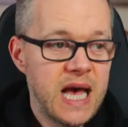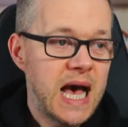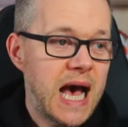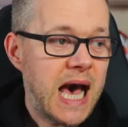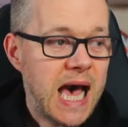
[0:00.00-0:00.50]

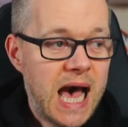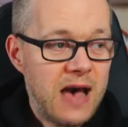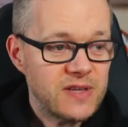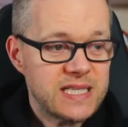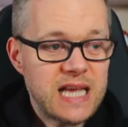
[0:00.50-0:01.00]
I, I
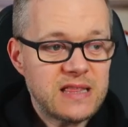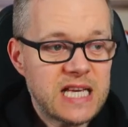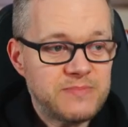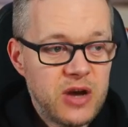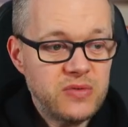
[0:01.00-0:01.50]
haven't said this,
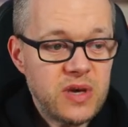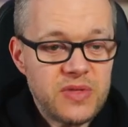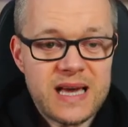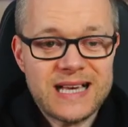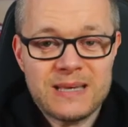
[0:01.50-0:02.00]
but I also
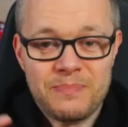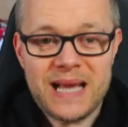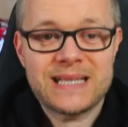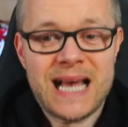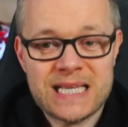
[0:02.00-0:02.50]
think it's a
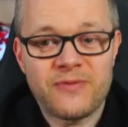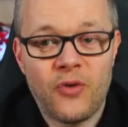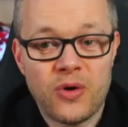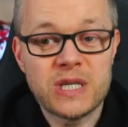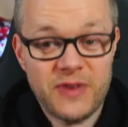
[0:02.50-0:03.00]
big test
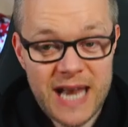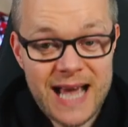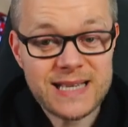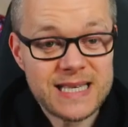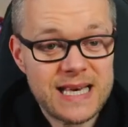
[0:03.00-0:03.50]
for us for
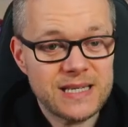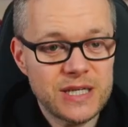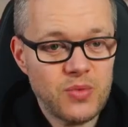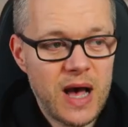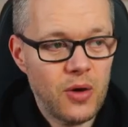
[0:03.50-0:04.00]
next season
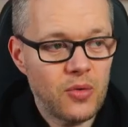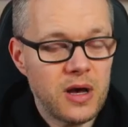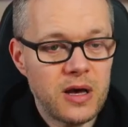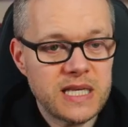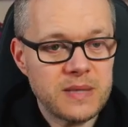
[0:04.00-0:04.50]
as well.
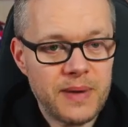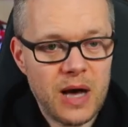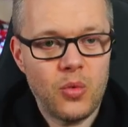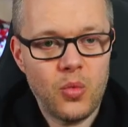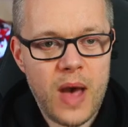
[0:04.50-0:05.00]
It's
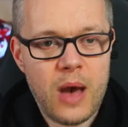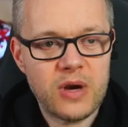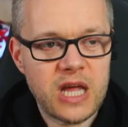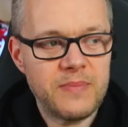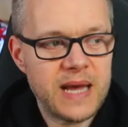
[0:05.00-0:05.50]
about where we're
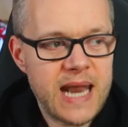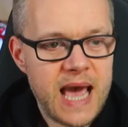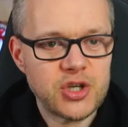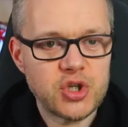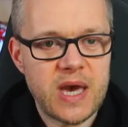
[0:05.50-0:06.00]
going to be
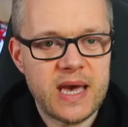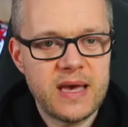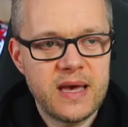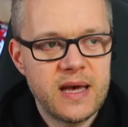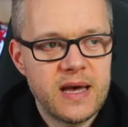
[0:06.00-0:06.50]
next year.
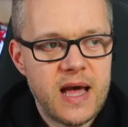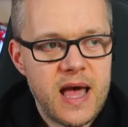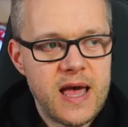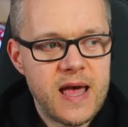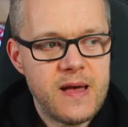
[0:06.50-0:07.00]

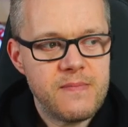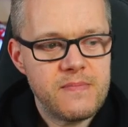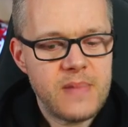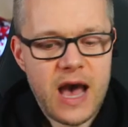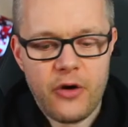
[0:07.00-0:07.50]

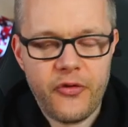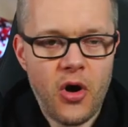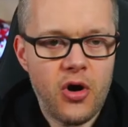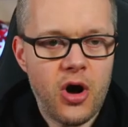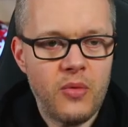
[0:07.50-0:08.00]
Um, how
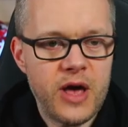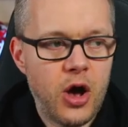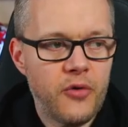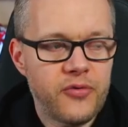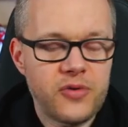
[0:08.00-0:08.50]
far are we
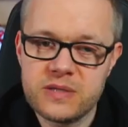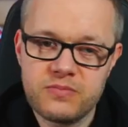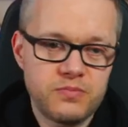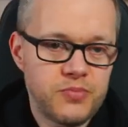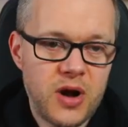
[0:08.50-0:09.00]
off? Because
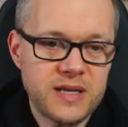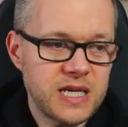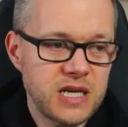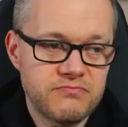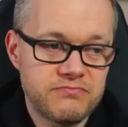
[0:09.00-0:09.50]

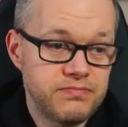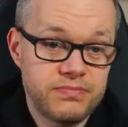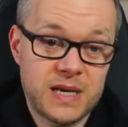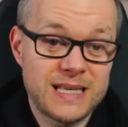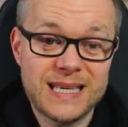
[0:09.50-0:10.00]
Brighton are
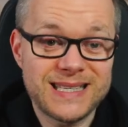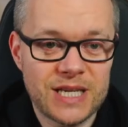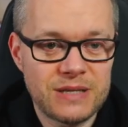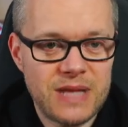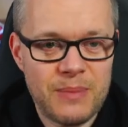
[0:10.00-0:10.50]

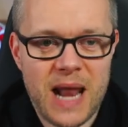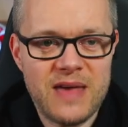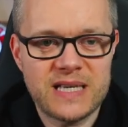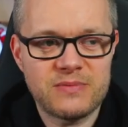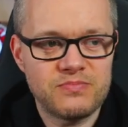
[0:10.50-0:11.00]
consistent. They play
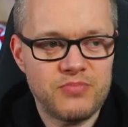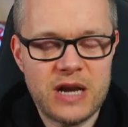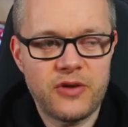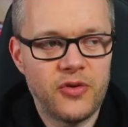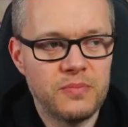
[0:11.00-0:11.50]
this
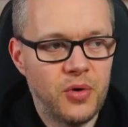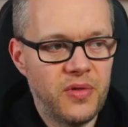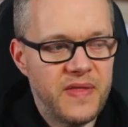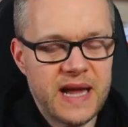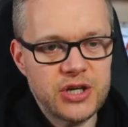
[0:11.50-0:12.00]
brand of football
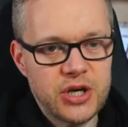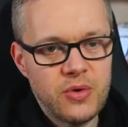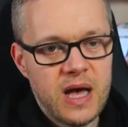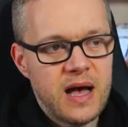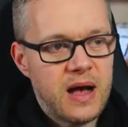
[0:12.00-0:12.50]
that they do.
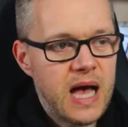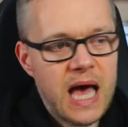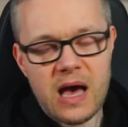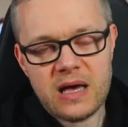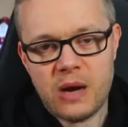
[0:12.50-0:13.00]

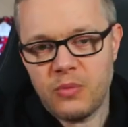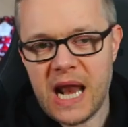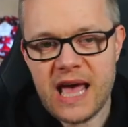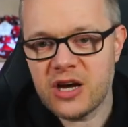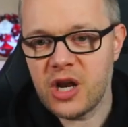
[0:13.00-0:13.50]
How, can we
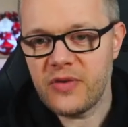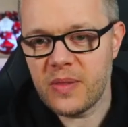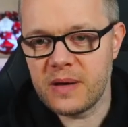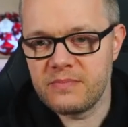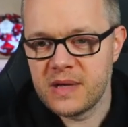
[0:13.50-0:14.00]
lay a glove on them?